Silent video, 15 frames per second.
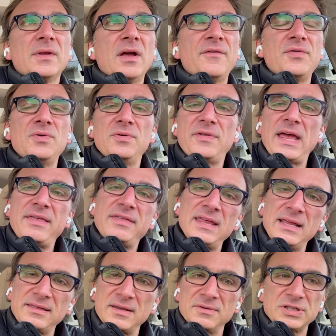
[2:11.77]
of who they
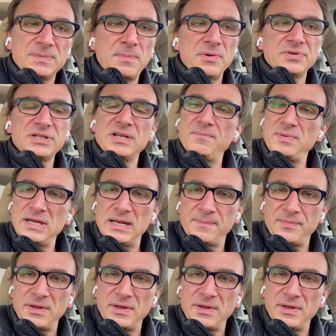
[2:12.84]
think they're supposed to be up